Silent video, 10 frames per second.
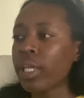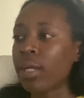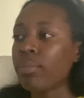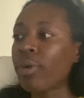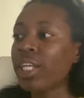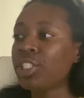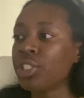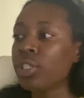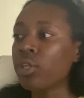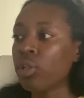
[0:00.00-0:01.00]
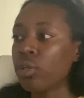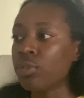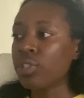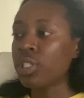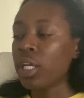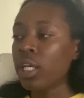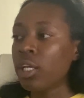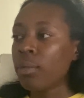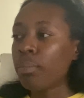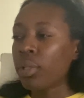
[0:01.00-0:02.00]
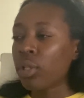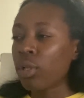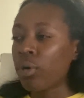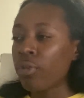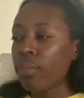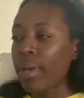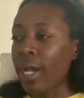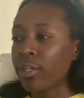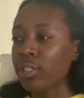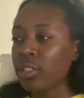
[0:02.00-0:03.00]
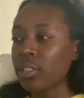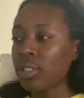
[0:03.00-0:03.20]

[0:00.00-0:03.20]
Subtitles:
price should close below the pattern